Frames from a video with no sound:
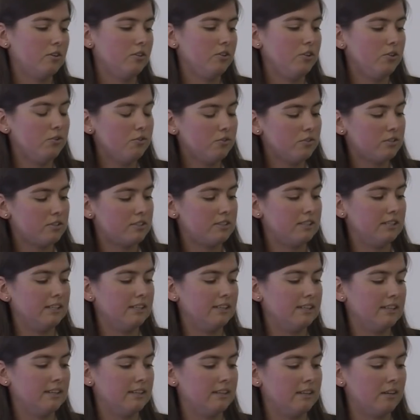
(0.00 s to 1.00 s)
used
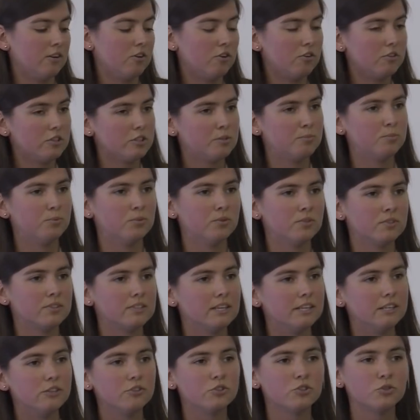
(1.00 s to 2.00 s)
in the course
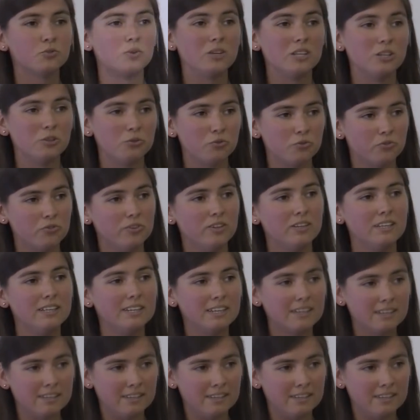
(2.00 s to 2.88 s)
books are usually really